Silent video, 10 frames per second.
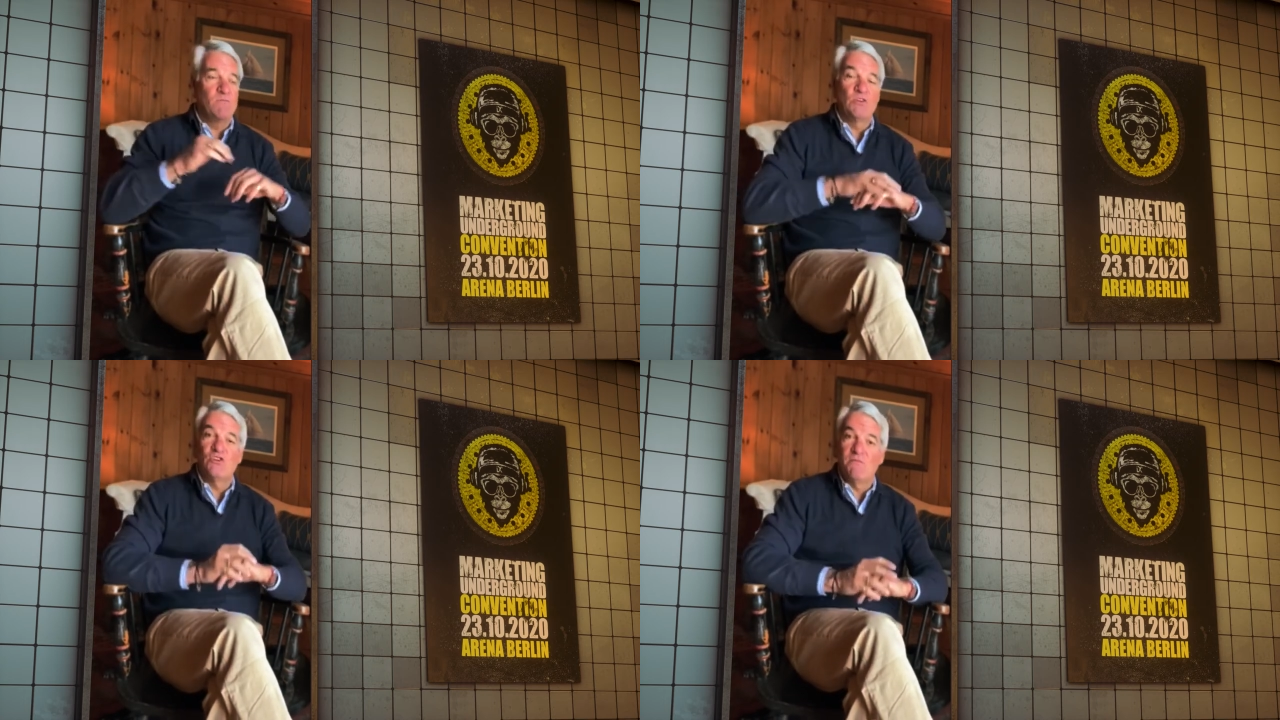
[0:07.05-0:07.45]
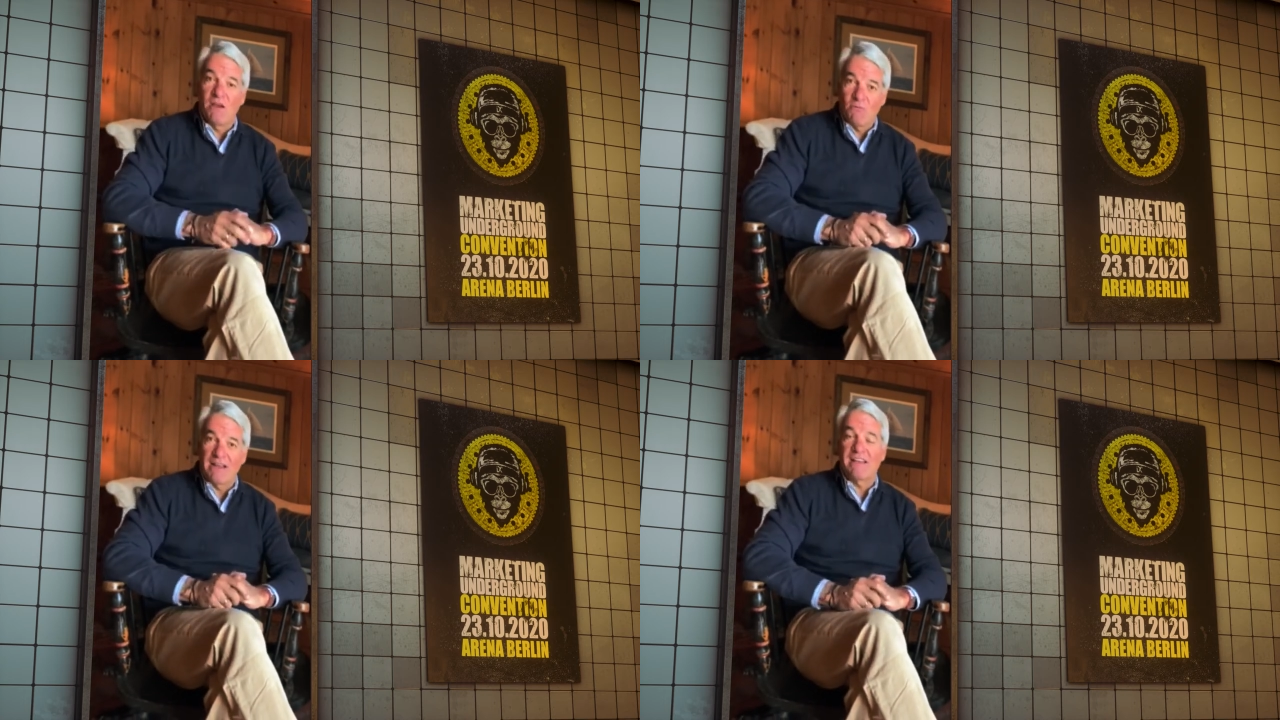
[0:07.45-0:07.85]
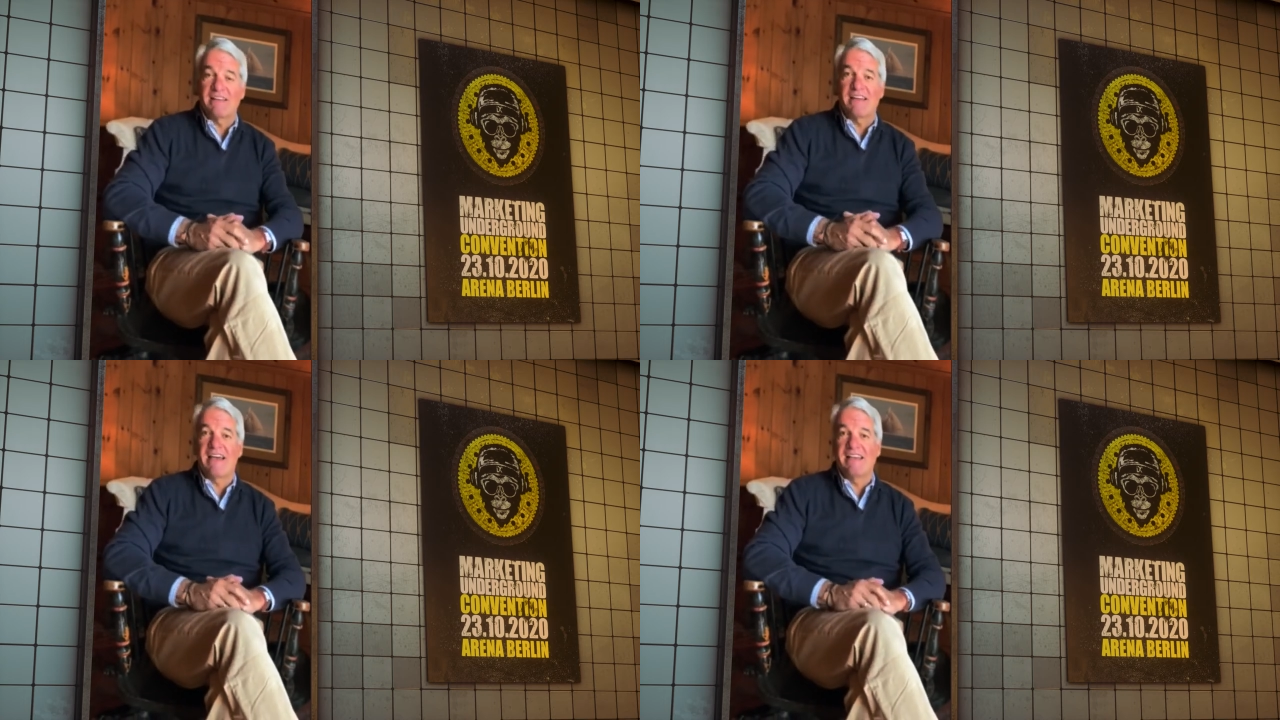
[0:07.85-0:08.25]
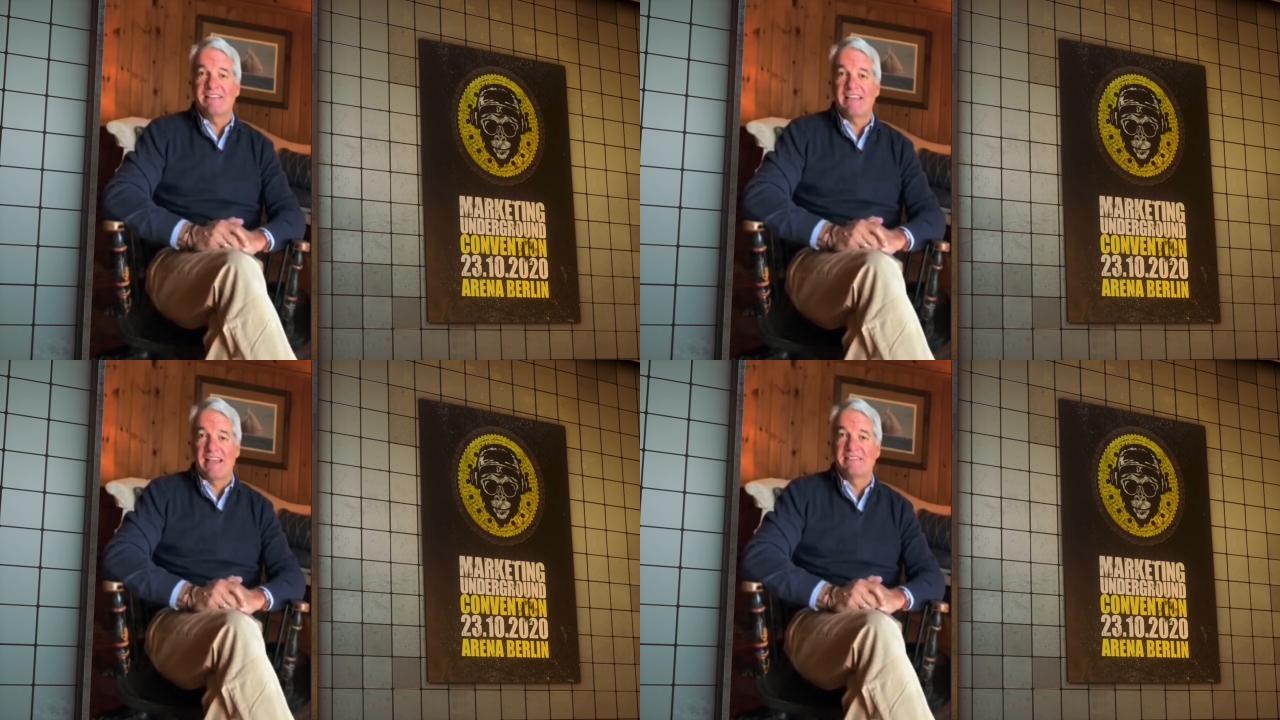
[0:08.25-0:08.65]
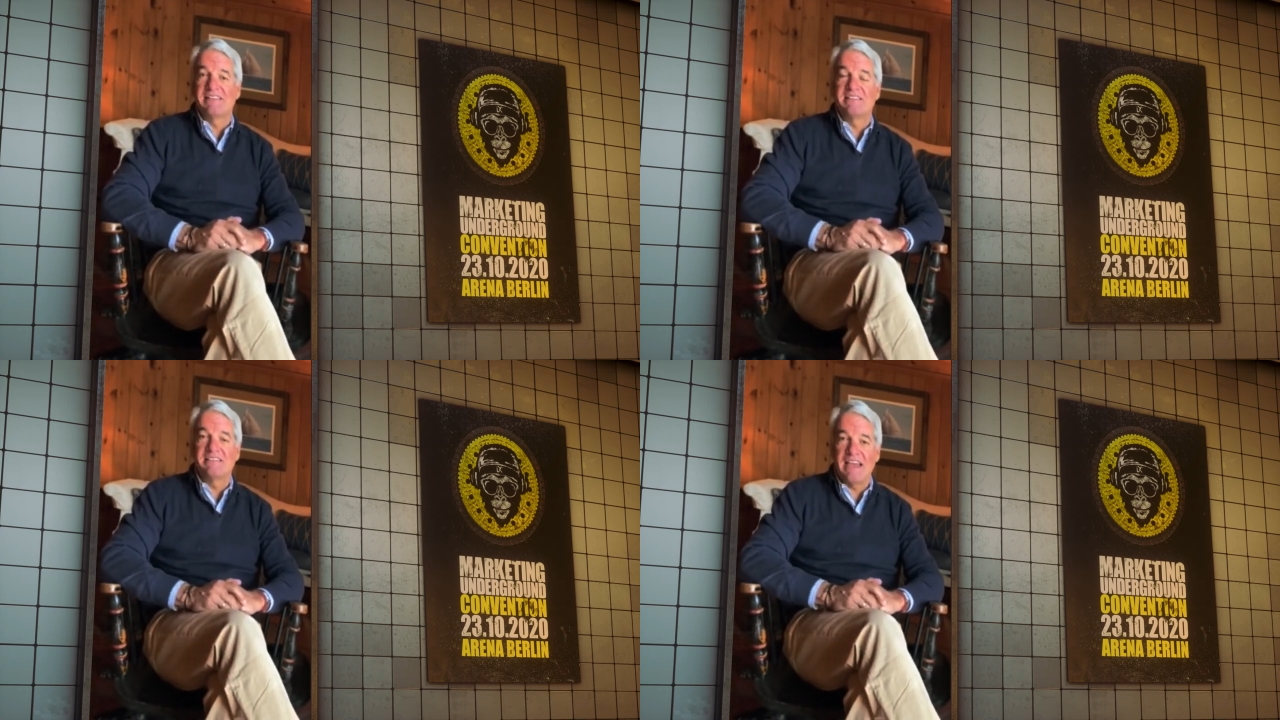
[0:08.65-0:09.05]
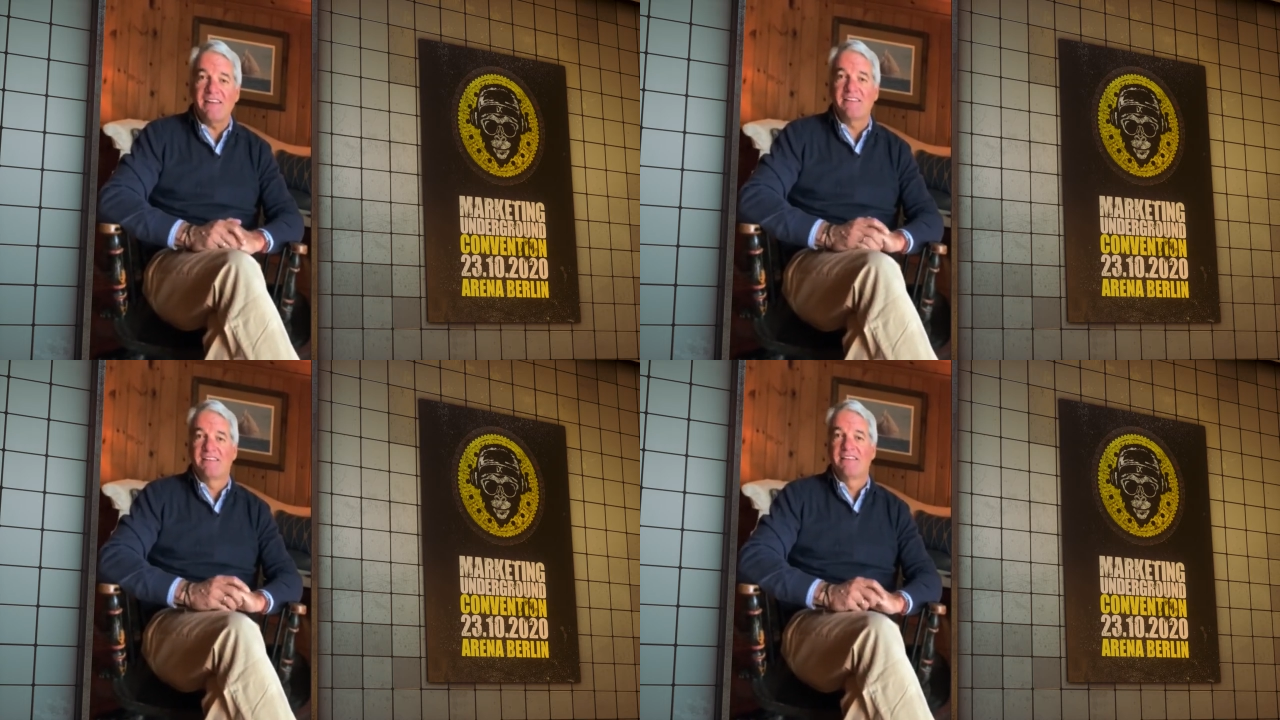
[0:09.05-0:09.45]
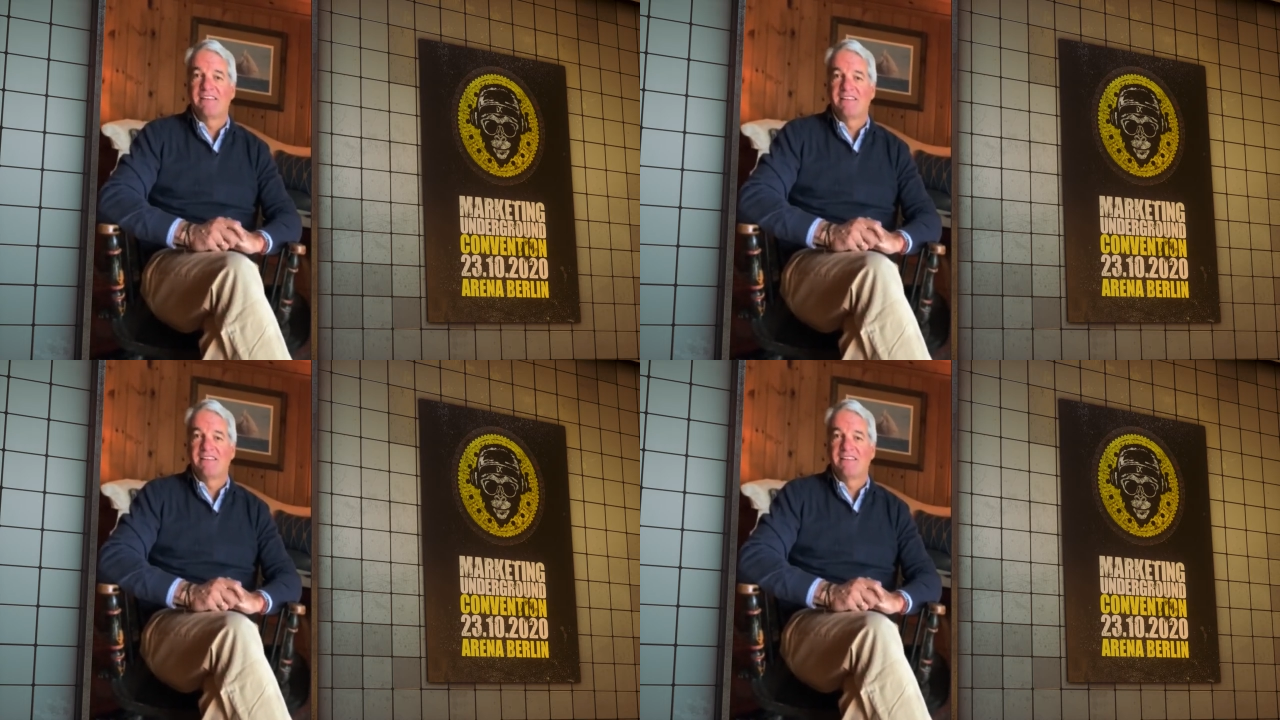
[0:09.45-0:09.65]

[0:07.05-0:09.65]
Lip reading: which you may recognize as the set